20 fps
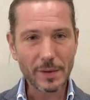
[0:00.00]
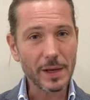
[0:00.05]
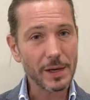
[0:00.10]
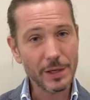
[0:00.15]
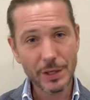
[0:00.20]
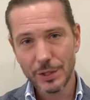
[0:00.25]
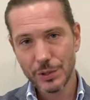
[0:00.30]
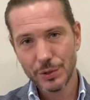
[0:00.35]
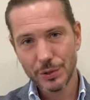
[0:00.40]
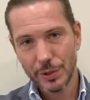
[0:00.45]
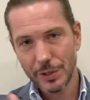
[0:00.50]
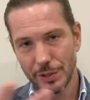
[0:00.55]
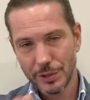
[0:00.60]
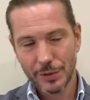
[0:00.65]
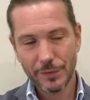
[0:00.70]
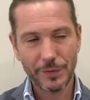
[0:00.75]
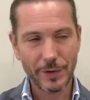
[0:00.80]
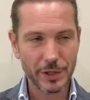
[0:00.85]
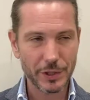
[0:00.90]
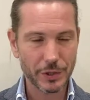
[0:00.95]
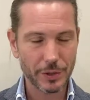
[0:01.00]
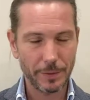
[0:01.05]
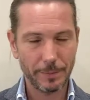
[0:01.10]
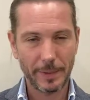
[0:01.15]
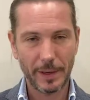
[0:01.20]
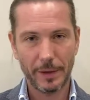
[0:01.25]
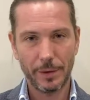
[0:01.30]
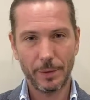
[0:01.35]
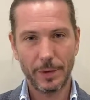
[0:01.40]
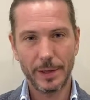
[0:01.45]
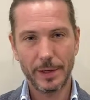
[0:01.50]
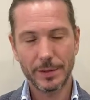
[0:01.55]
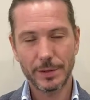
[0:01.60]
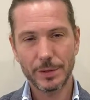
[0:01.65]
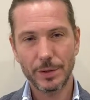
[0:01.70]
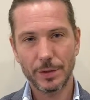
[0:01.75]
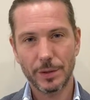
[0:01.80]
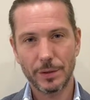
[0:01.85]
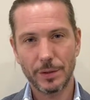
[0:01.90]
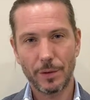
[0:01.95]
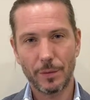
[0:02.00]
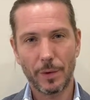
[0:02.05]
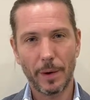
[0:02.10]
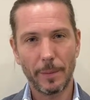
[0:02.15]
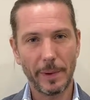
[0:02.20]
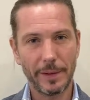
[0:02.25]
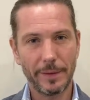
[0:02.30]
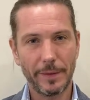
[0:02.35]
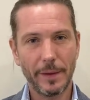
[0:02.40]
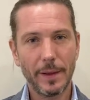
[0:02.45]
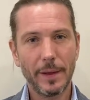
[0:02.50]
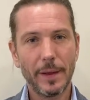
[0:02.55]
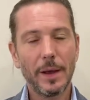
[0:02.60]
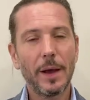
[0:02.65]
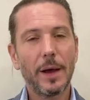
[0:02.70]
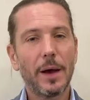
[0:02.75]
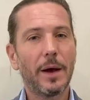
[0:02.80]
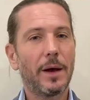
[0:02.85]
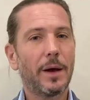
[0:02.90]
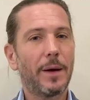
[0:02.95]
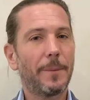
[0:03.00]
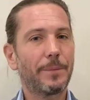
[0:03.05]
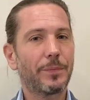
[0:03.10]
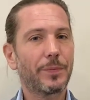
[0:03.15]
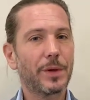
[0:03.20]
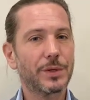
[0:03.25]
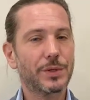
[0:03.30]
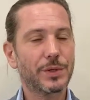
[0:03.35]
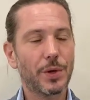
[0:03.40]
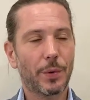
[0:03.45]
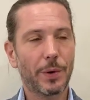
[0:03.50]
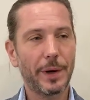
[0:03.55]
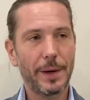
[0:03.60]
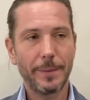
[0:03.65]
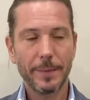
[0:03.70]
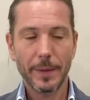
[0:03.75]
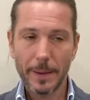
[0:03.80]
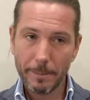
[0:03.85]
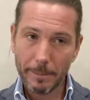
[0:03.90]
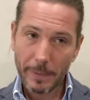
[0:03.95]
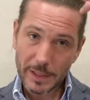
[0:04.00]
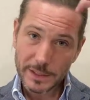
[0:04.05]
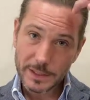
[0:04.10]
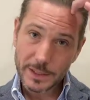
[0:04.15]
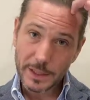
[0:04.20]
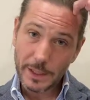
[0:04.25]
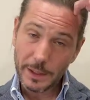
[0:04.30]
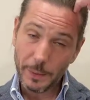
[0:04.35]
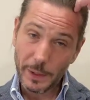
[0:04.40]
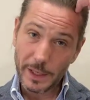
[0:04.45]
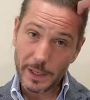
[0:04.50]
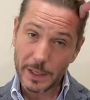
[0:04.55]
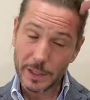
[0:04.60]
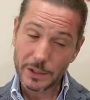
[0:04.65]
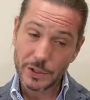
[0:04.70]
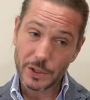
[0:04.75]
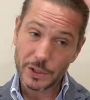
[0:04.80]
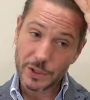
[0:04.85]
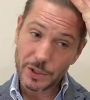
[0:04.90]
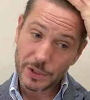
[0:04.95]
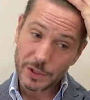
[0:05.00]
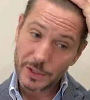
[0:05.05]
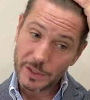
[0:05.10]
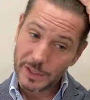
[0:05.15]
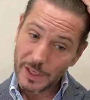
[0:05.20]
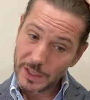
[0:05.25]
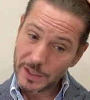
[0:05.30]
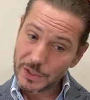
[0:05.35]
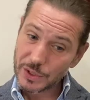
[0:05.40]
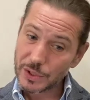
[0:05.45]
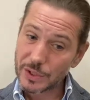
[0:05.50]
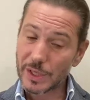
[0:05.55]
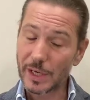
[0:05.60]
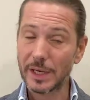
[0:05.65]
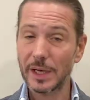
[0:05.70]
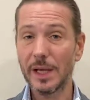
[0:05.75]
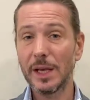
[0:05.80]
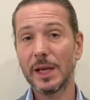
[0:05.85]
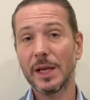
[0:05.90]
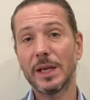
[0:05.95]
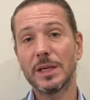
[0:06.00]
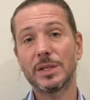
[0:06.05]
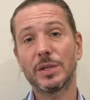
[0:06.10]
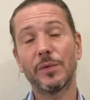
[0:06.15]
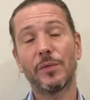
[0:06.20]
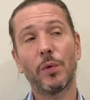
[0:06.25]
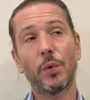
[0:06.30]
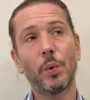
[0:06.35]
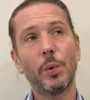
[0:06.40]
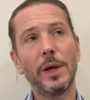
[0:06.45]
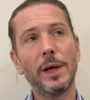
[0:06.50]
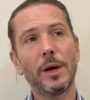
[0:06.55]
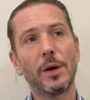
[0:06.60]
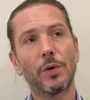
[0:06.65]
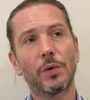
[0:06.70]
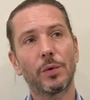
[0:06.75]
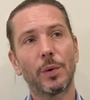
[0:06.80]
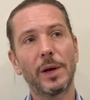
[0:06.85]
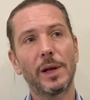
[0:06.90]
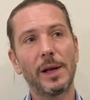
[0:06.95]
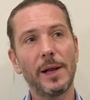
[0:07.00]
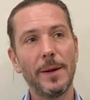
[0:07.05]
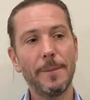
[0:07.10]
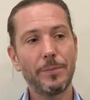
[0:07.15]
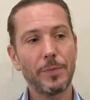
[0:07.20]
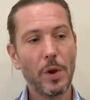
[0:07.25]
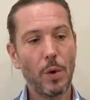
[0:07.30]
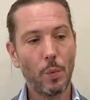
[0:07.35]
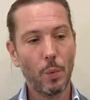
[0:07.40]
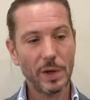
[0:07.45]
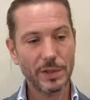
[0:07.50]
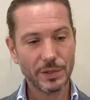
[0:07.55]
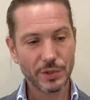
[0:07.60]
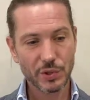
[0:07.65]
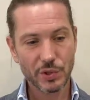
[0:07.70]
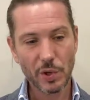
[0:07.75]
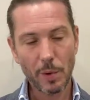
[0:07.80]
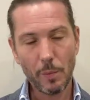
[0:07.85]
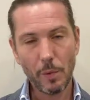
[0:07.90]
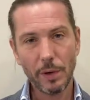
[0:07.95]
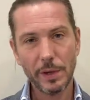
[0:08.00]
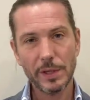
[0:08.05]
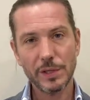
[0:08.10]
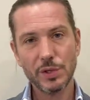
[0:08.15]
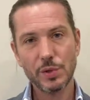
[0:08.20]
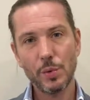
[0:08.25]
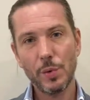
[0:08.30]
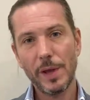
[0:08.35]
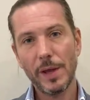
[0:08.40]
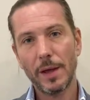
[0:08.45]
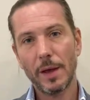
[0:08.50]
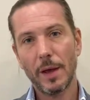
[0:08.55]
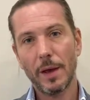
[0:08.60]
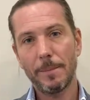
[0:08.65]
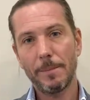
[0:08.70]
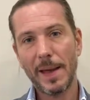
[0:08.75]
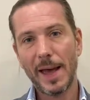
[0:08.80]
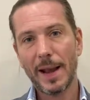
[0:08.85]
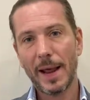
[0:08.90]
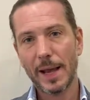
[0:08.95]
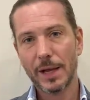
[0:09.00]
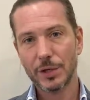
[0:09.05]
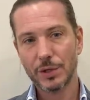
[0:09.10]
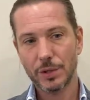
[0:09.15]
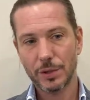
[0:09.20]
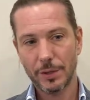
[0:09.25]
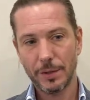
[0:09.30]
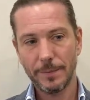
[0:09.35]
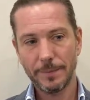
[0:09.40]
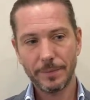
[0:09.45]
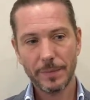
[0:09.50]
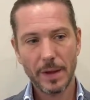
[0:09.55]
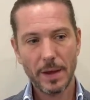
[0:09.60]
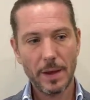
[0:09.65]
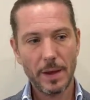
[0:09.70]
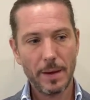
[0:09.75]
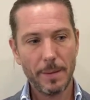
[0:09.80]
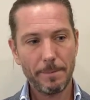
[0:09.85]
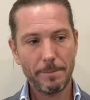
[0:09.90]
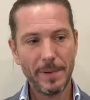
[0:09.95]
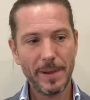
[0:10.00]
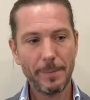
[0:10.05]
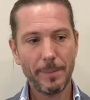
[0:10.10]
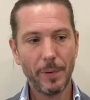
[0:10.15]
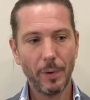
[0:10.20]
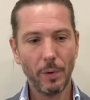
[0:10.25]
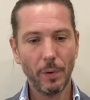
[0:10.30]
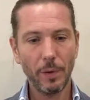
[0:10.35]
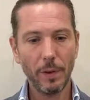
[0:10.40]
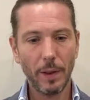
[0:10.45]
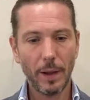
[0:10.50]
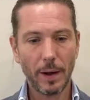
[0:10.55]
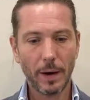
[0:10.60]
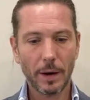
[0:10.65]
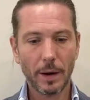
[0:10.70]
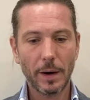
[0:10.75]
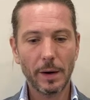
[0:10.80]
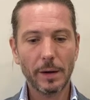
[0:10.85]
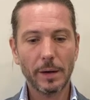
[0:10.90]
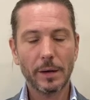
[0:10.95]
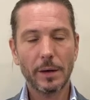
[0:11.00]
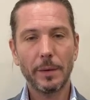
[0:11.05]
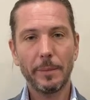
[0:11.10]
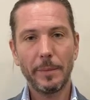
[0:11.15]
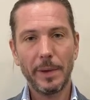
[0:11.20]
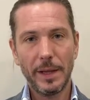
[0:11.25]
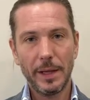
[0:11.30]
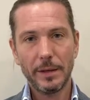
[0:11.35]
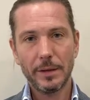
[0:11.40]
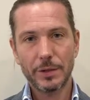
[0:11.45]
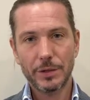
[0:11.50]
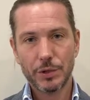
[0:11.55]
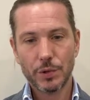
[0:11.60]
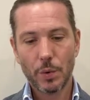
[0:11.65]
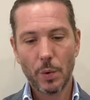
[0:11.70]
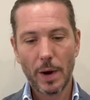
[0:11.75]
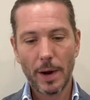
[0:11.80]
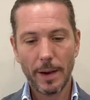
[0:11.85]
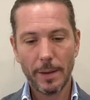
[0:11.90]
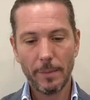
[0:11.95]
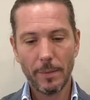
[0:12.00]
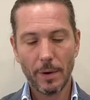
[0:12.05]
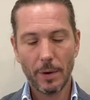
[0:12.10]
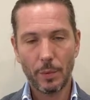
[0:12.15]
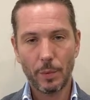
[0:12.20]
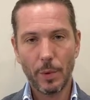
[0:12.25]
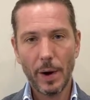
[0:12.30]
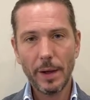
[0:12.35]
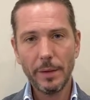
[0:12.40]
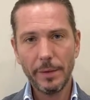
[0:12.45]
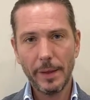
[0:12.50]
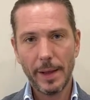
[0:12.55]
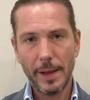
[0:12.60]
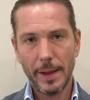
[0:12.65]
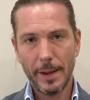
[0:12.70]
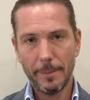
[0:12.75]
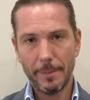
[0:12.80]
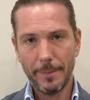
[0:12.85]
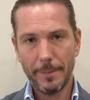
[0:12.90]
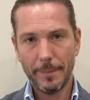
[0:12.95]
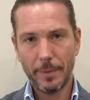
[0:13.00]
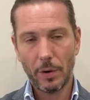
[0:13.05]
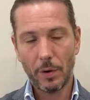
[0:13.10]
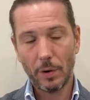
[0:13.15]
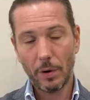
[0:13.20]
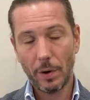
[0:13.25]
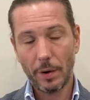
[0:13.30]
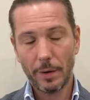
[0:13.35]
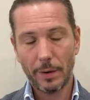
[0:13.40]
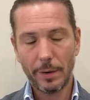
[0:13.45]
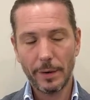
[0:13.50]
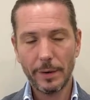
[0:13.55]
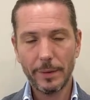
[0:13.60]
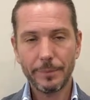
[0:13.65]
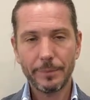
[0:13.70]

Is a fiction, by the way, and a roman, a story. But anyway, this technique is the following. Concretely, when someone is doing a bad action, people are coming, the tribe, around him or her,